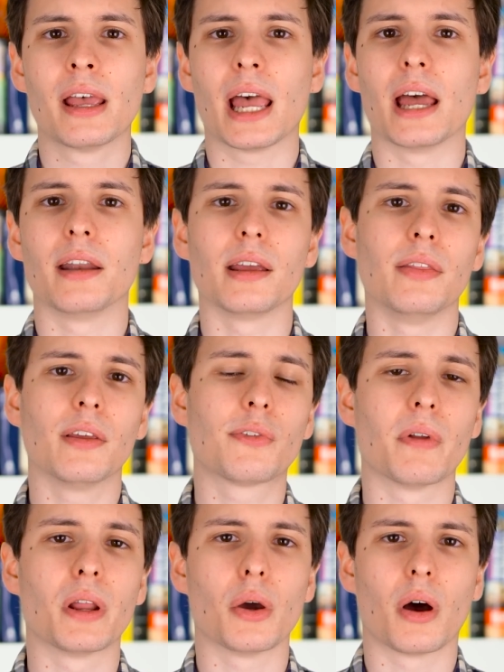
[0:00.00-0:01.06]
and in this
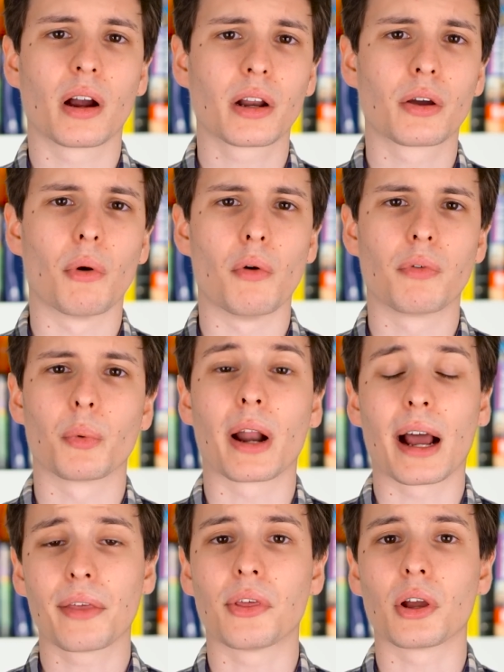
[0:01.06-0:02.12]
video I'm going to go over what
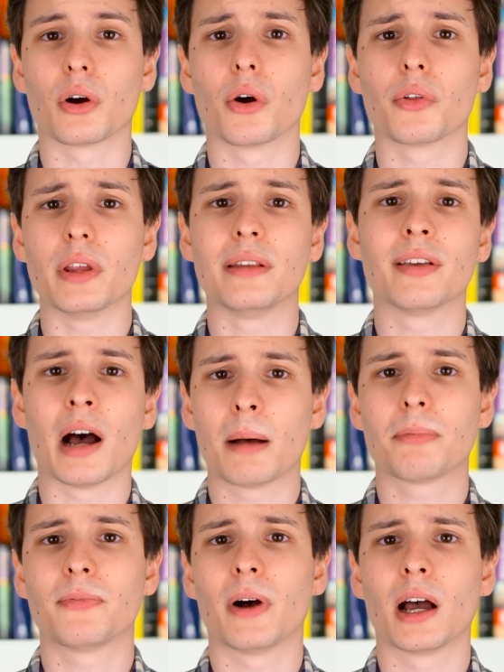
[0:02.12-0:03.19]
I think are the
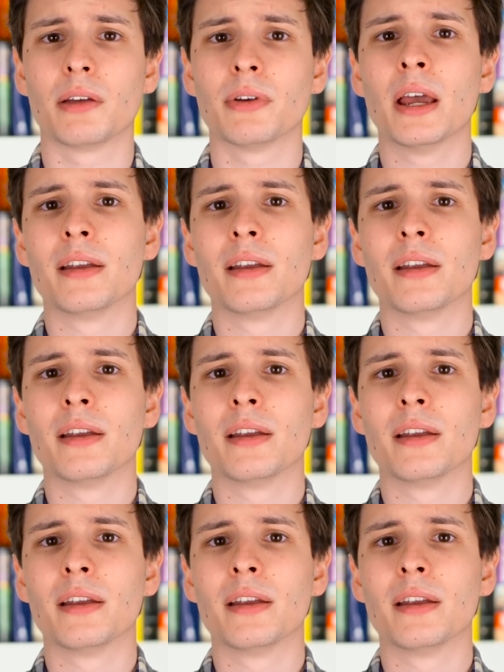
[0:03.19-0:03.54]
top 5